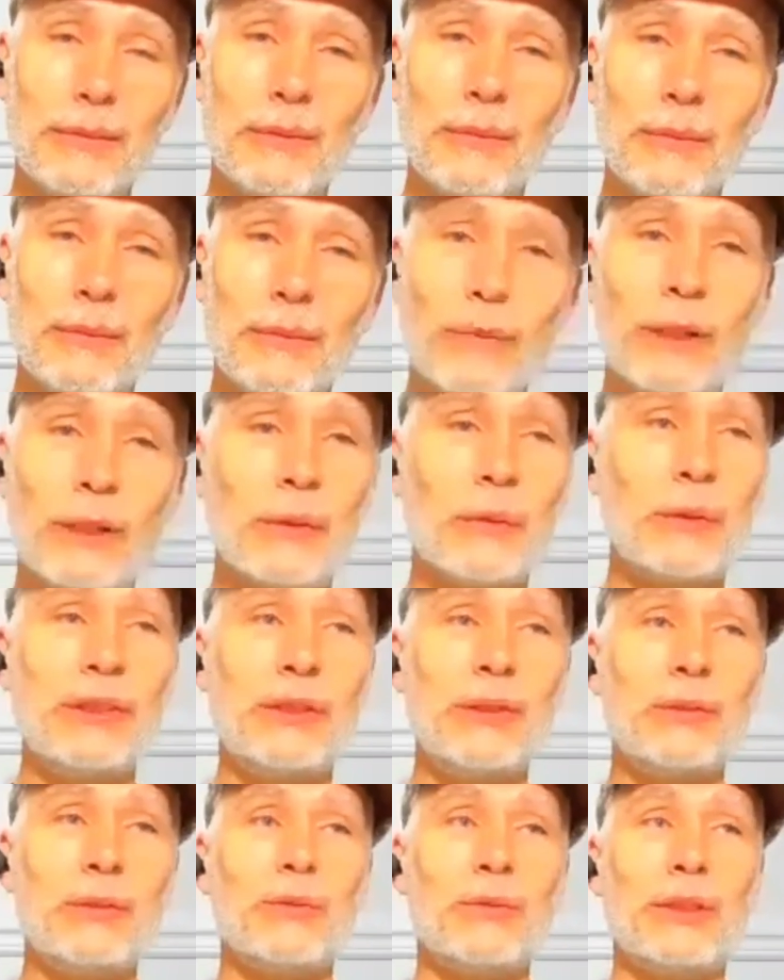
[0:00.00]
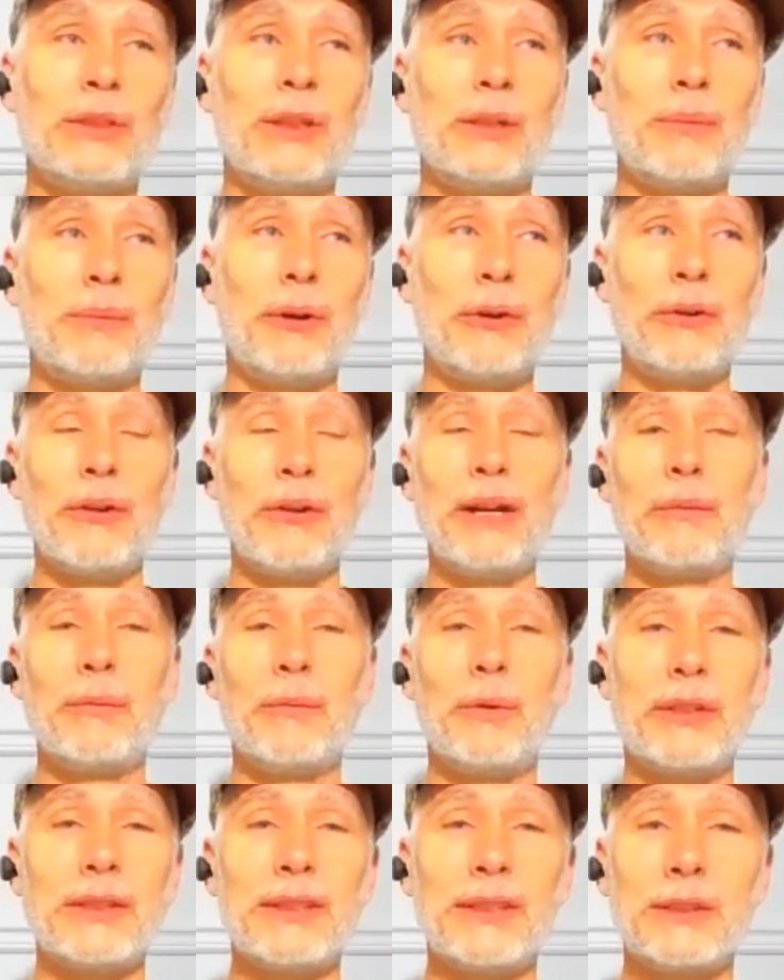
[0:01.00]
when the program
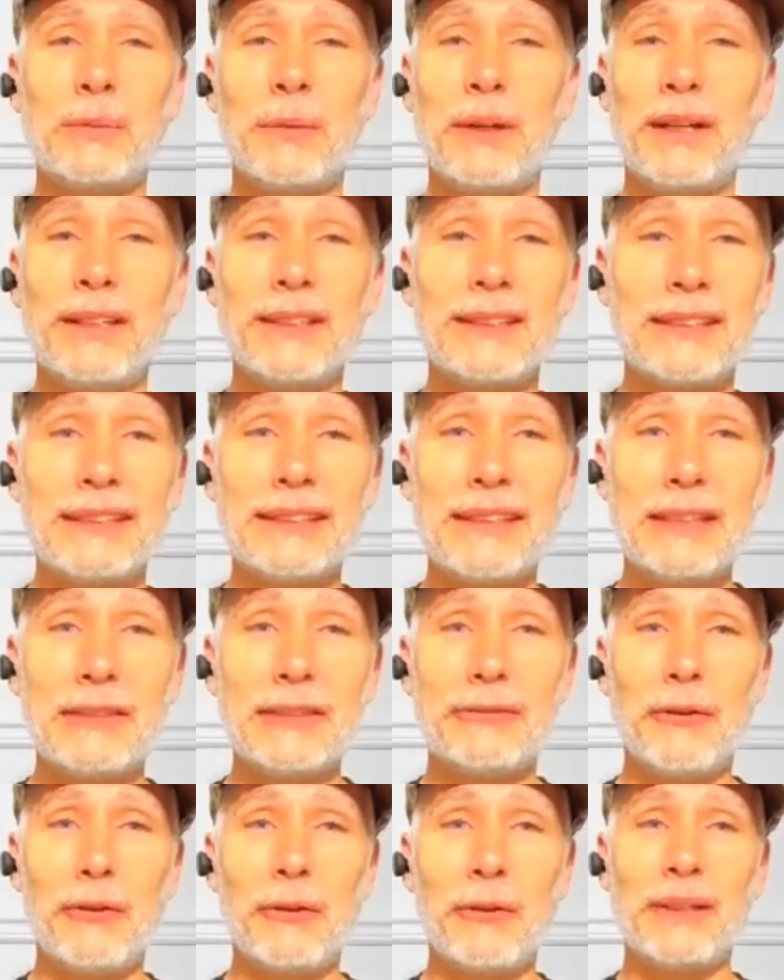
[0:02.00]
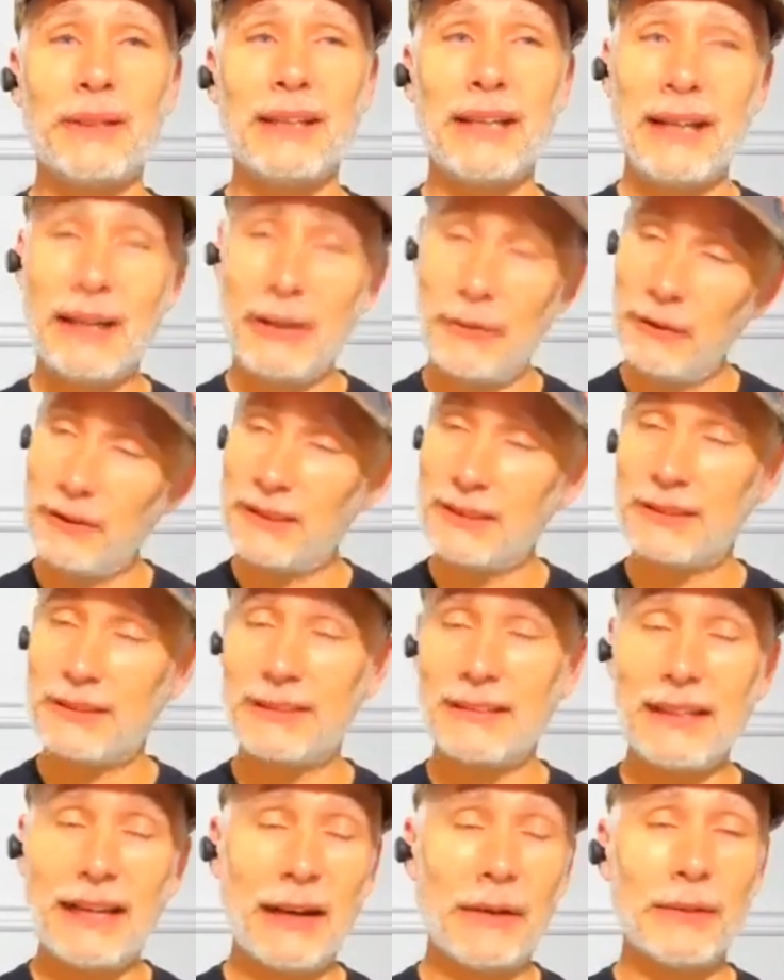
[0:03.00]
worked as well as it did for me, I was
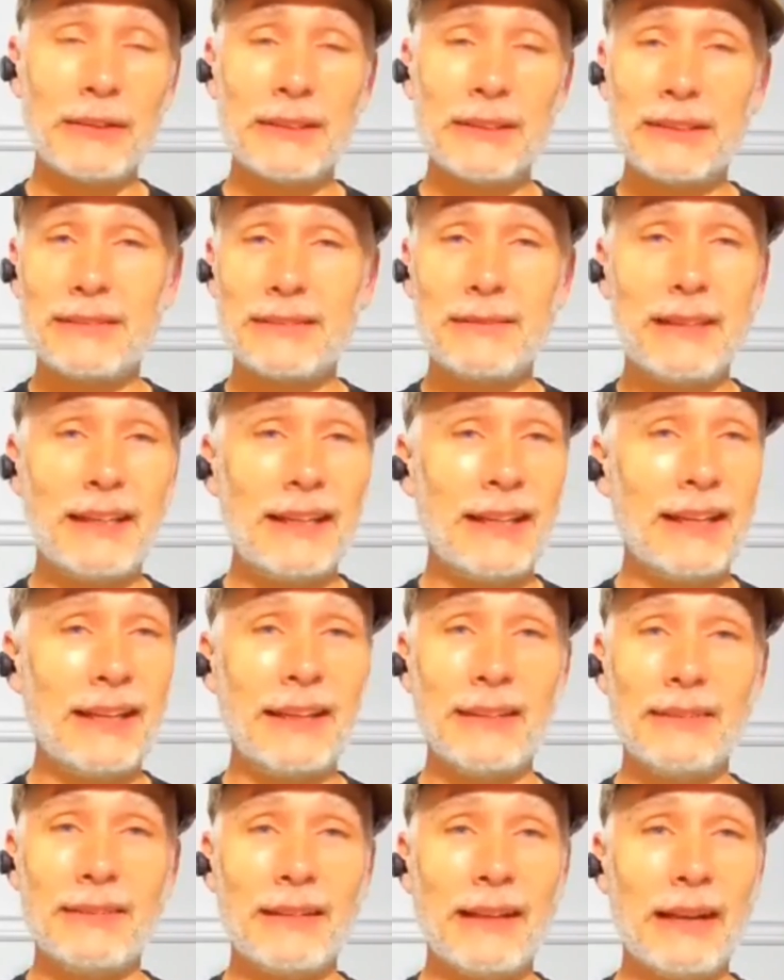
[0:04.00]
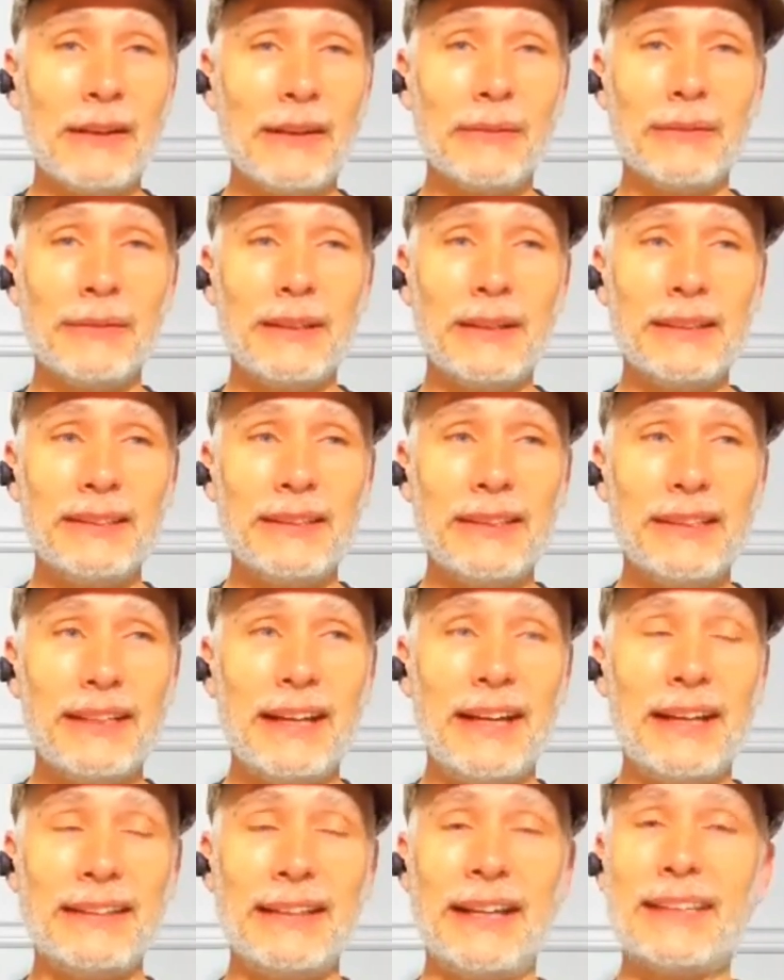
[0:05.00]
in.
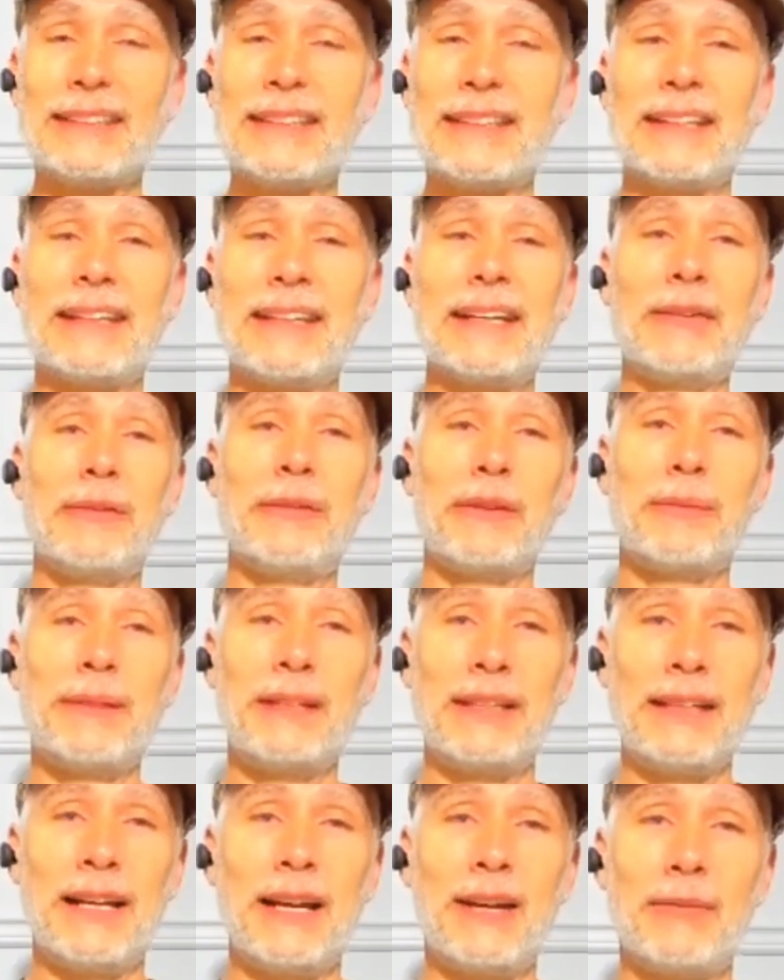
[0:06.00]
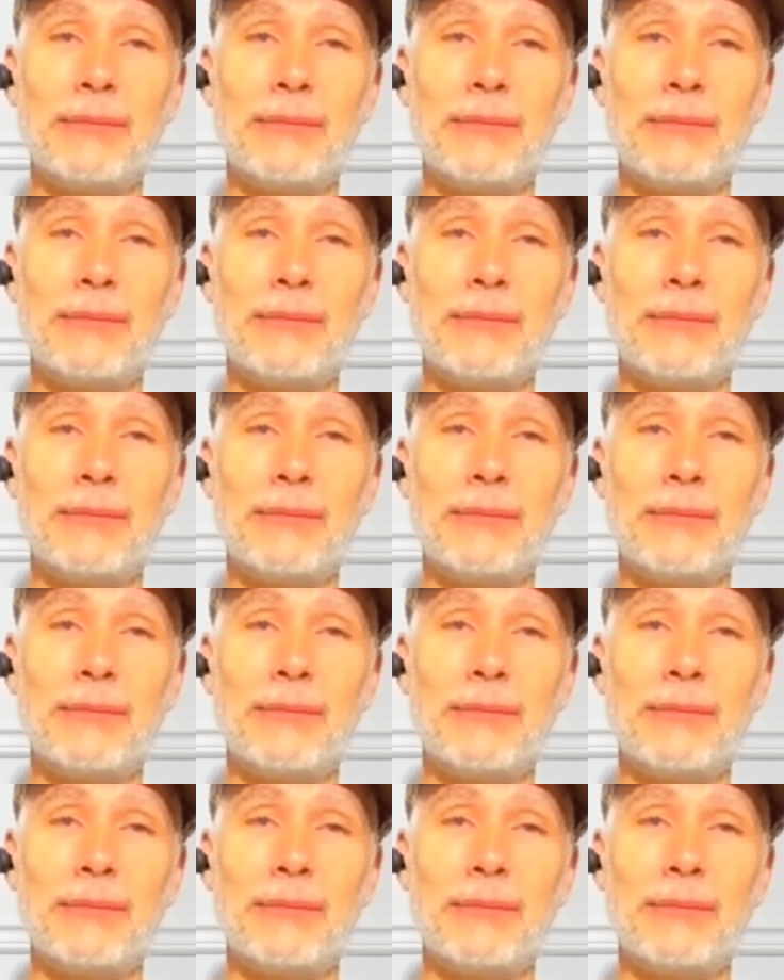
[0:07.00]
And that's the thing with me.